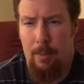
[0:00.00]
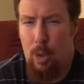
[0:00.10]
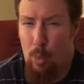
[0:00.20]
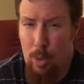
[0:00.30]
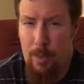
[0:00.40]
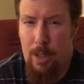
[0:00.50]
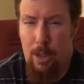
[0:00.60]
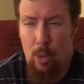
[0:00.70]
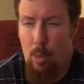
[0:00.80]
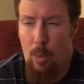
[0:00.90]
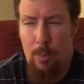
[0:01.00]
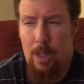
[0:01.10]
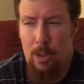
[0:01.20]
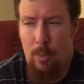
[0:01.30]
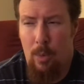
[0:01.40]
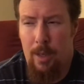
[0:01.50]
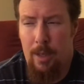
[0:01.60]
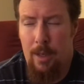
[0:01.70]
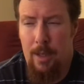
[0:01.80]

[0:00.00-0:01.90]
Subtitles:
You won't be disappointed.